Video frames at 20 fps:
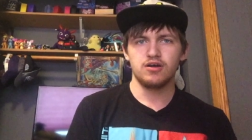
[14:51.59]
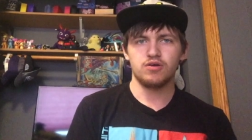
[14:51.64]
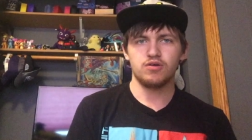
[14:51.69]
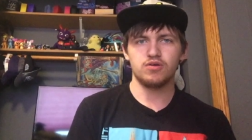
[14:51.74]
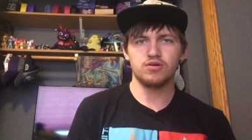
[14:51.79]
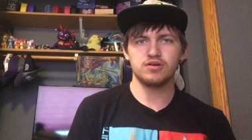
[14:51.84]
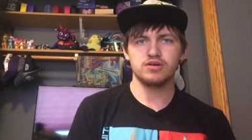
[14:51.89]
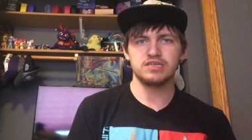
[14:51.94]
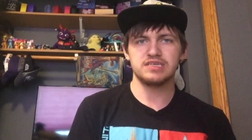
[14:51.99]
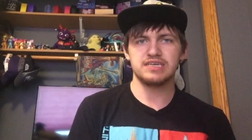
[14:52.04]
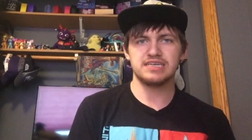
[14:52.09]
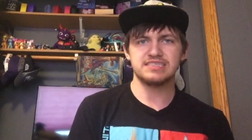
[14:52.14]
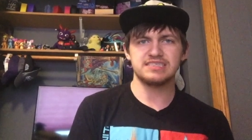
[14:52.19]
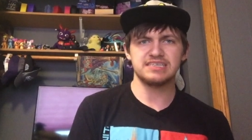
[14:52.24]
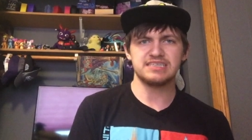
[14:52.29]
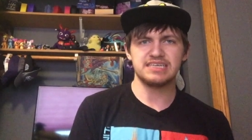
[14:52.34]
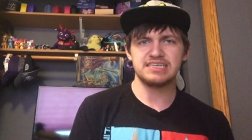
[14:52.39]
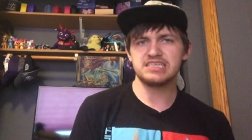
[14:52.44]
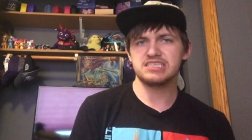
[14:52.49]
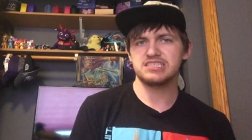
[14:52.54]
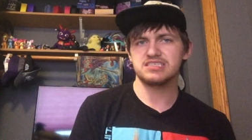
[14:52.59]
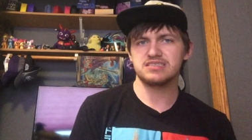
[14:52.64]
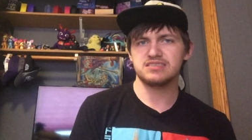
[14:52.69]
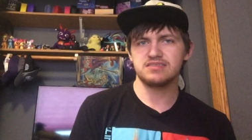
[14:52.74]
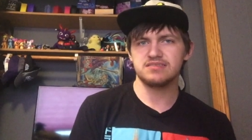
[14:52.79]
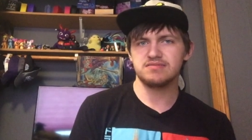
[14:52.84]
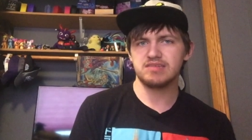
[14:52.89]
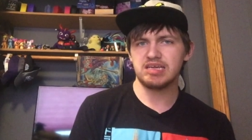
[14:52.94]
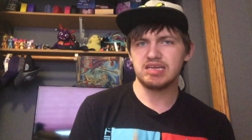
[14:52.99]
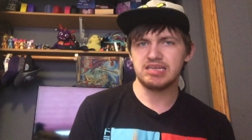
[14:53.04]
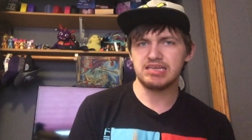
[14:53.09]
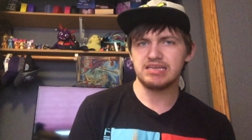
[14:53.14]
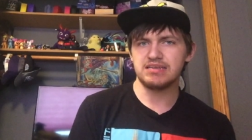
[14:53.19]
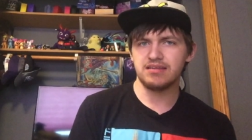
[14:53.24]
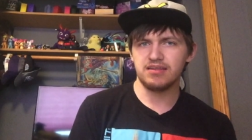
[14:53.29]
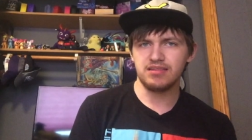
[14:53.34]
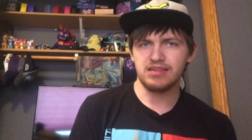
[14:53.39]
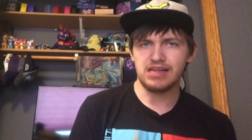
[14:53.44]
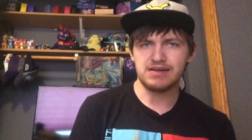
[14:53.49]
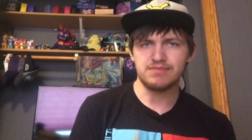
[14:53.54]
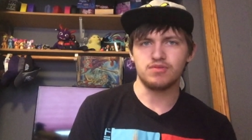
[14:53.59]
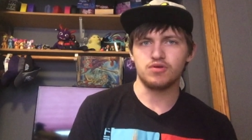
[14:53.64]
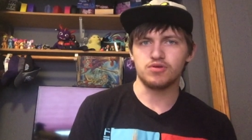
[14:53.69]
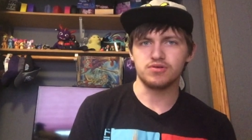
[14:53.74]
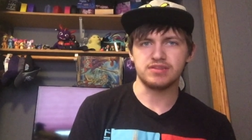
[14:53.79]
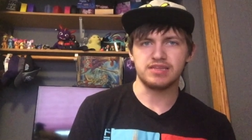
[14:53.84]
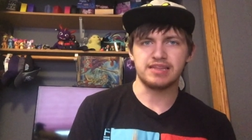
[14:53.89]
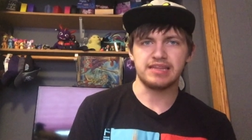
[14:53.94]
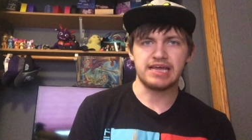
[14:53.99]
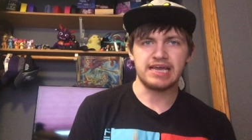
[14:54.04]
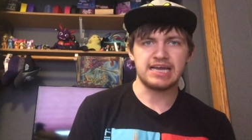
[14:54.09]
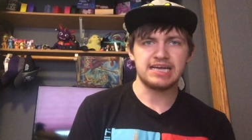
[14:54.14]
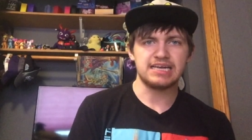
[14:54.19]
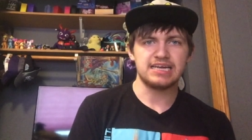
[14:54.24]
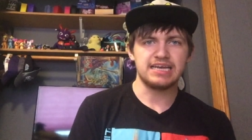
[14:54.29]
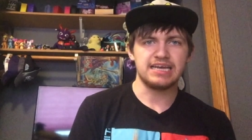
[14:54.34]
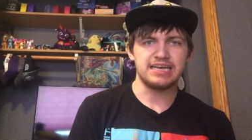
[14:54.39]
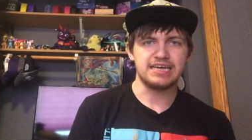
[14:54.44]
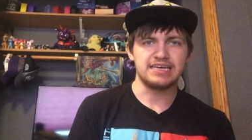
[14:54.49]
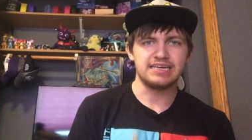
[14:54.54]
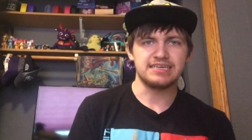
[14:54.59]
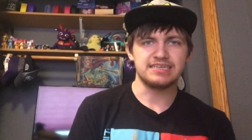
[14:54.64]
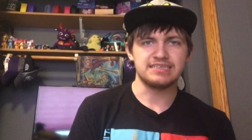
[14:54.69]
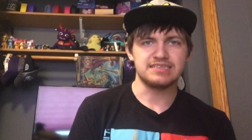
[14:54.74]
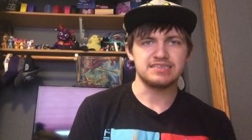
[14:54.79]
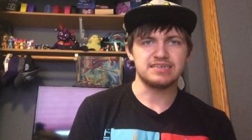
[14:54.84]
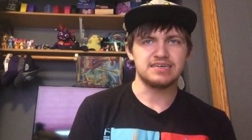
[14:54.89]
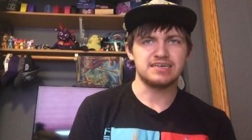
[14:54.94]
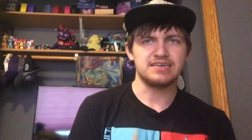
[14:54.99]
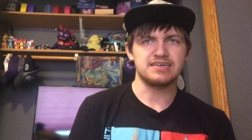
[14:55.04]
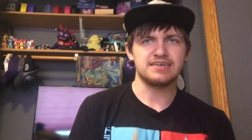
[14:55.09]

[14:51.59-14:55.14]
Or do you guys think they need a lot more than that? And